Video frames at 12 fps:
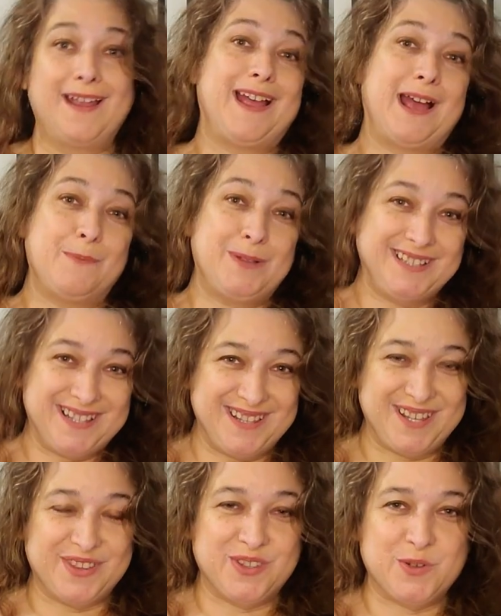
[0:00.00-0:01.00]
am a
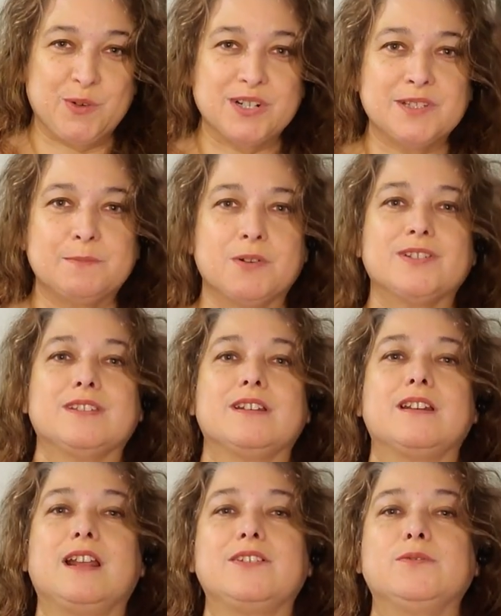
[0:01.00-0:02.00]
Lilith Taurus person,
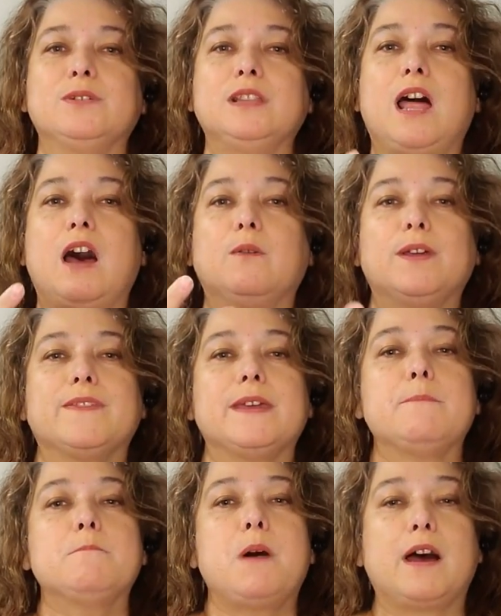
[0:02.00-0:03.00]
and I do a lot with
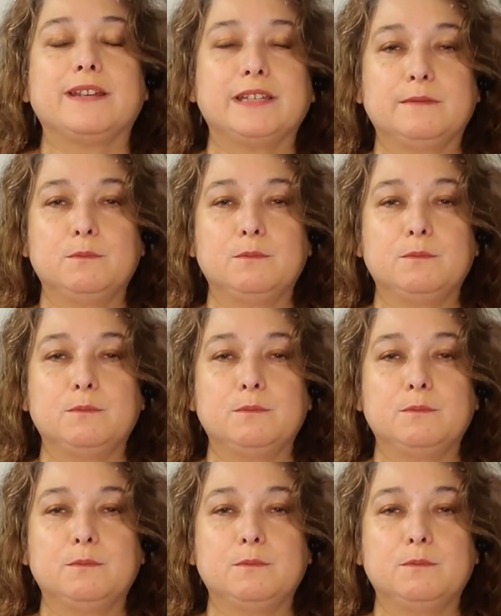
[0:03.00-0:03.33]
embodied